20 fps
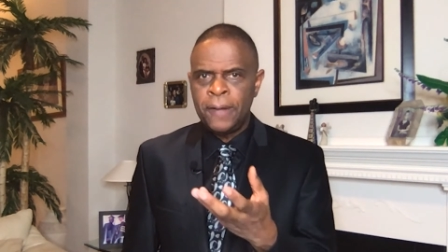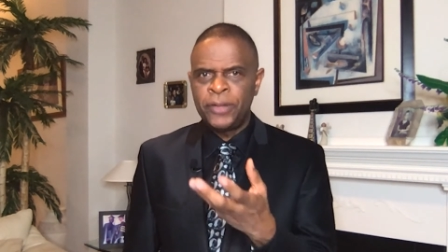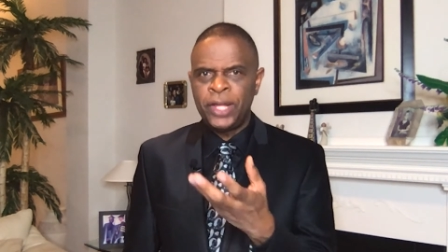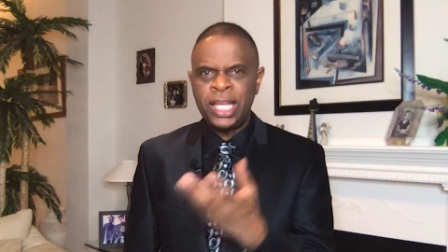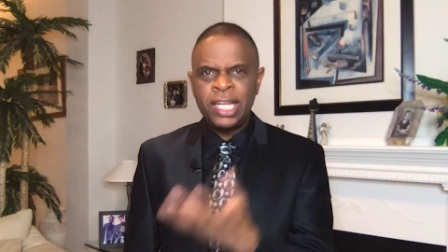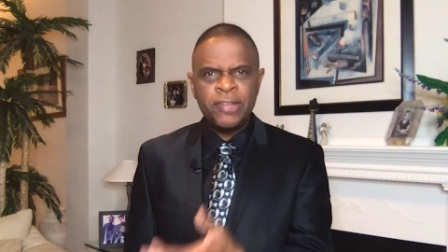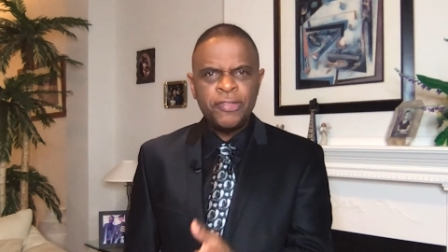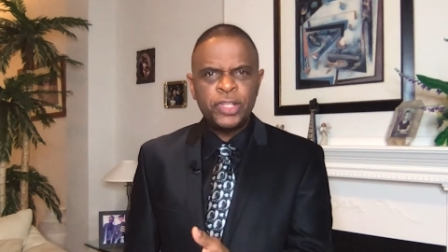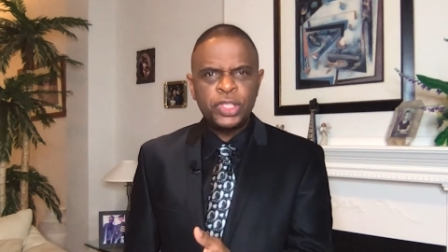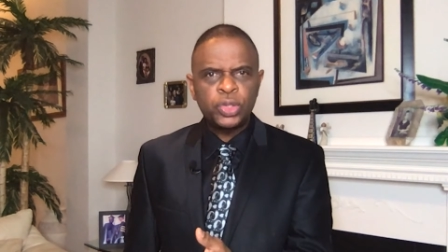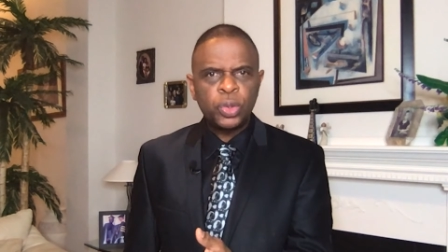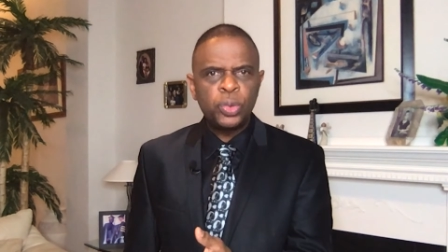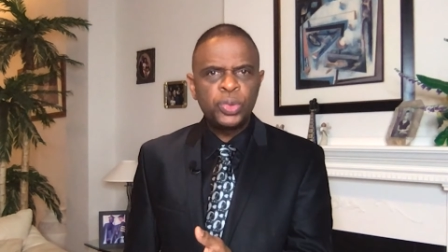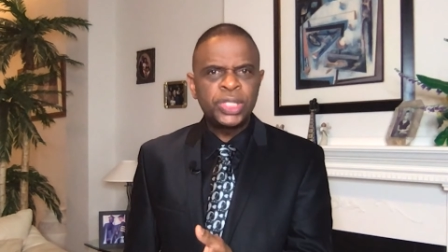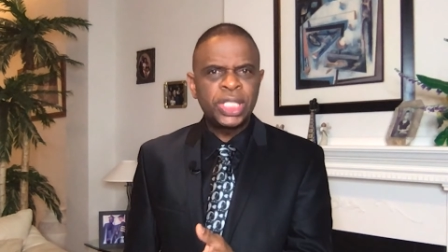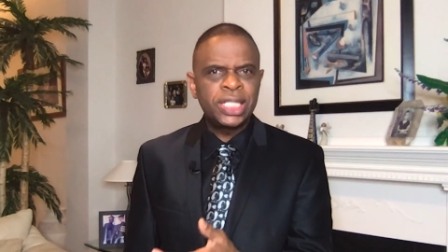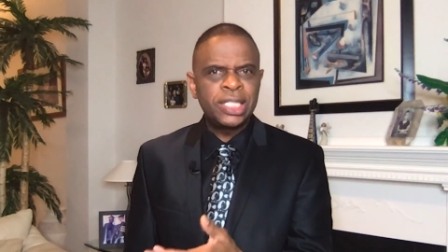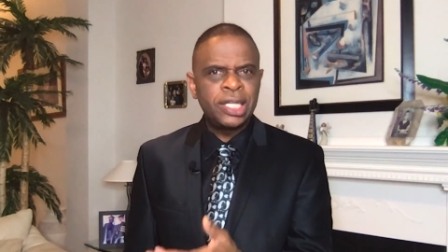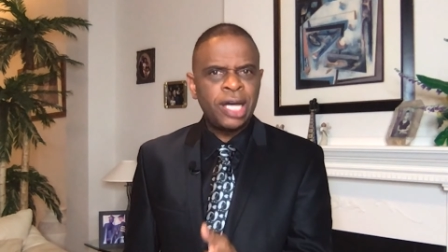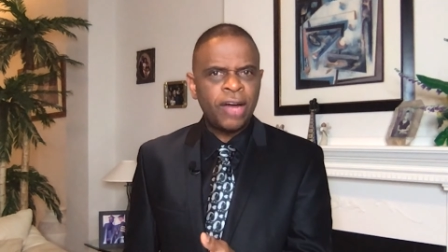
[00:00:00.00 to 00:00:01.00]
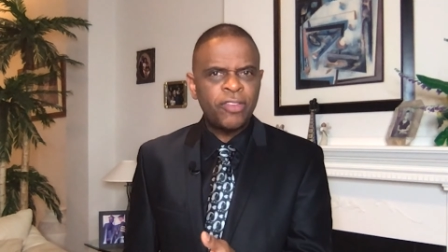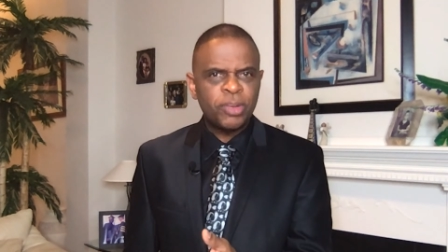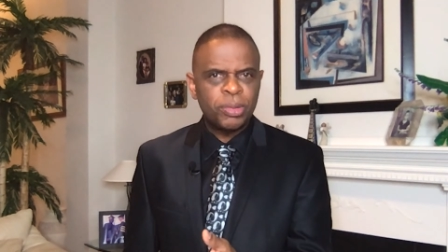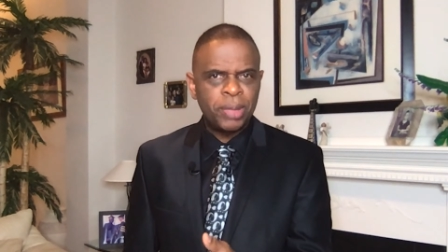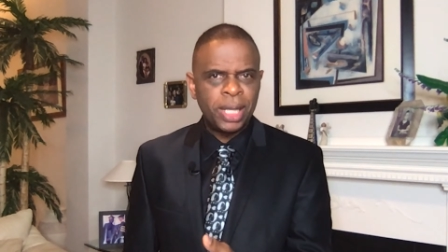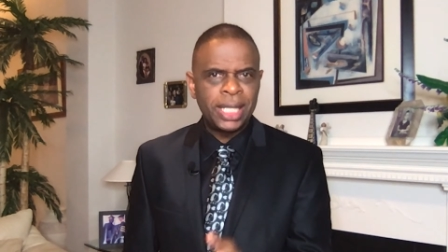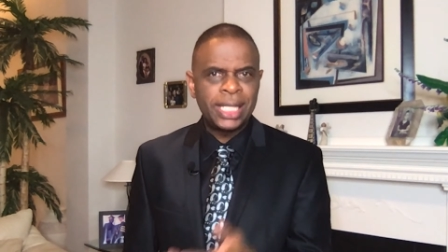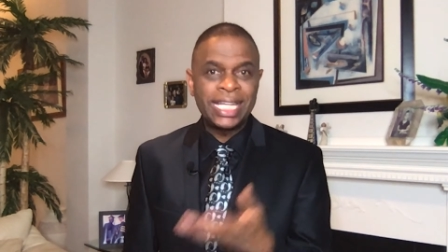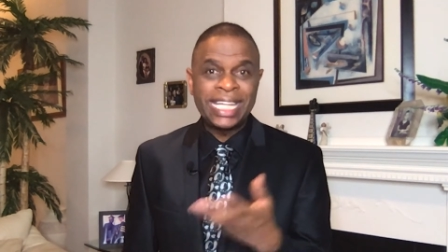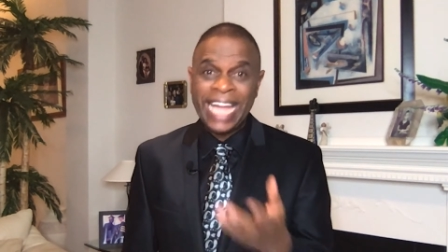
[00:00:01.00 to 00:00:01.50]
the individual who's in
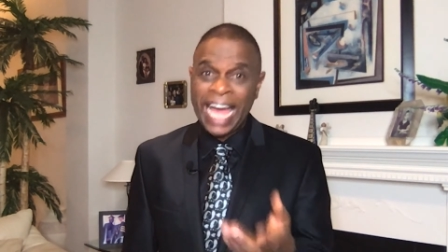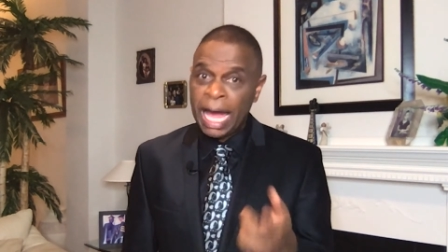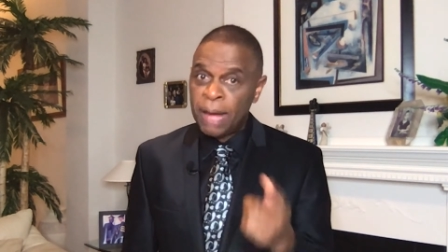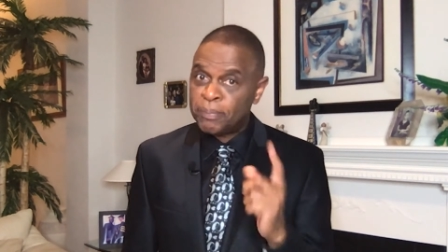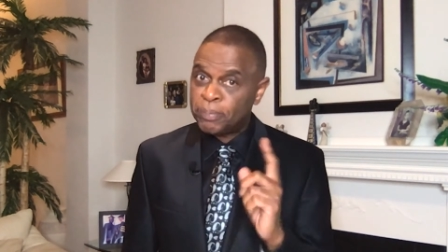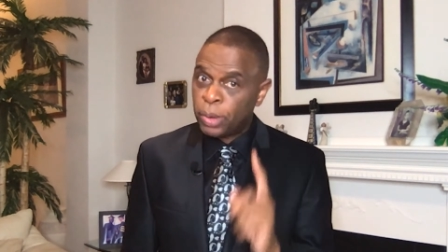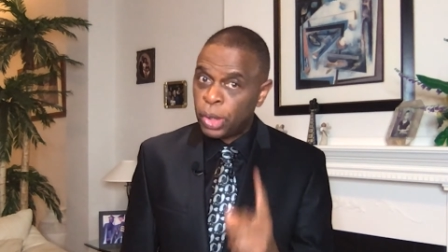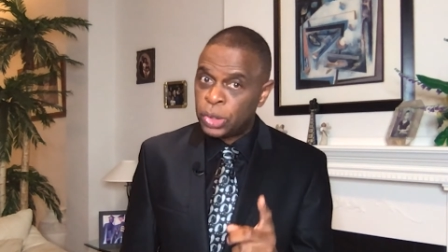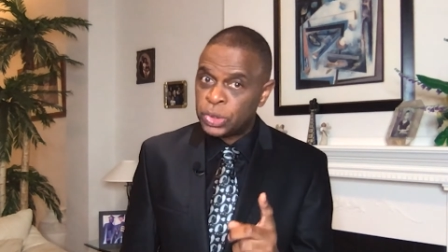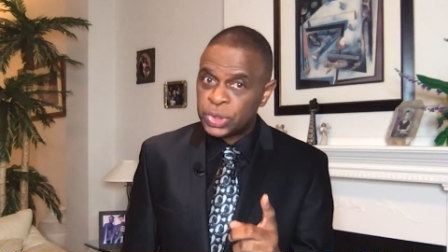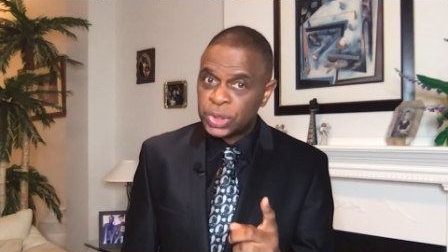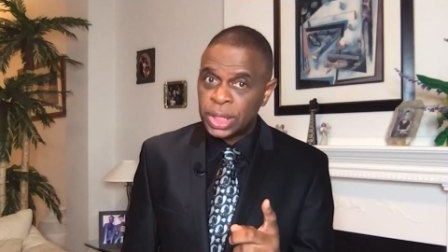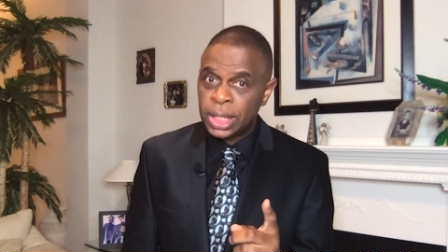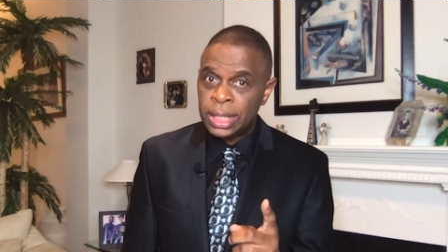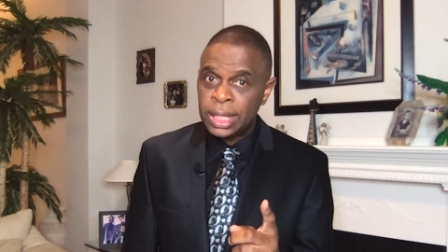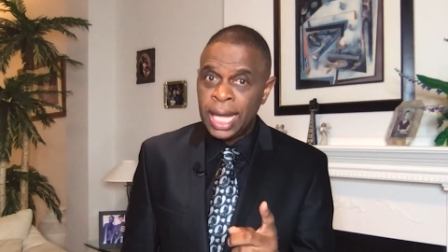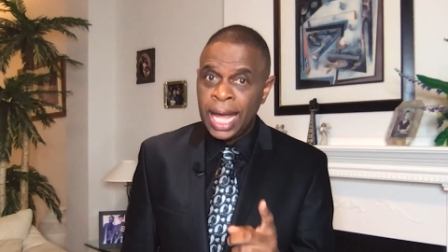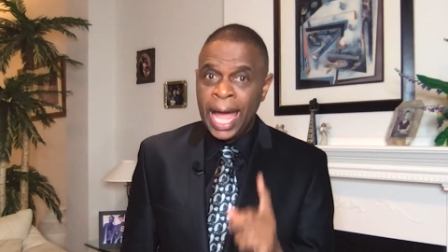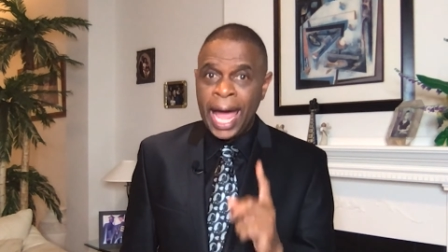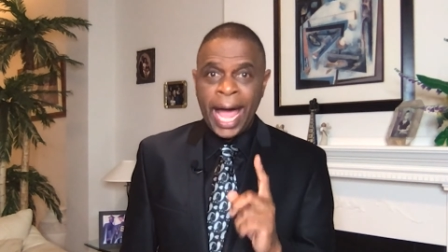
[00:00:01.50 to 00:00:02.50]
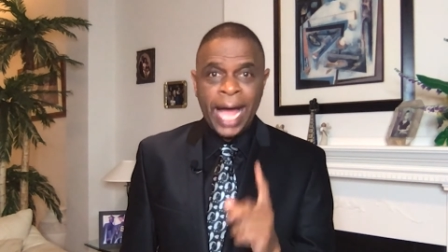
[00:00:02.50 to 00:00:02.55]
government, that person